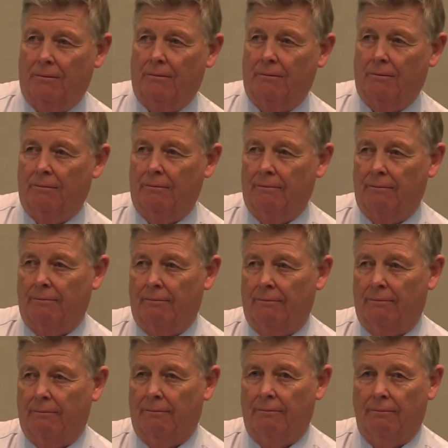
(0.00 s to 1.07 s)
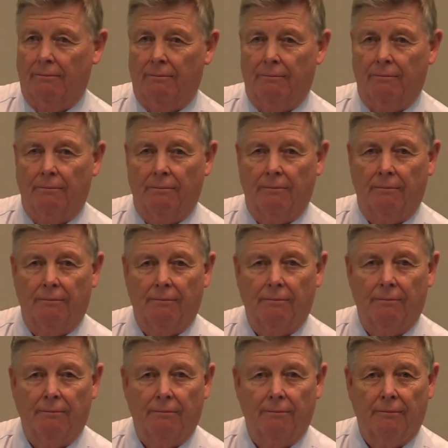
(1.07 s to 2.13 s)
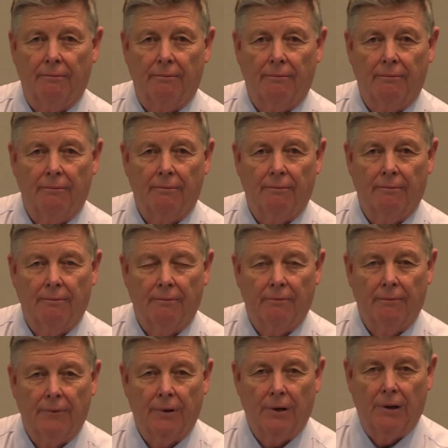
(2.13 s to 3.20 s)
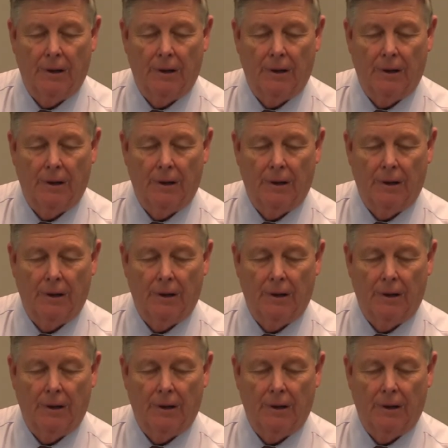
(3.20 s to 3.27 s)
(silence)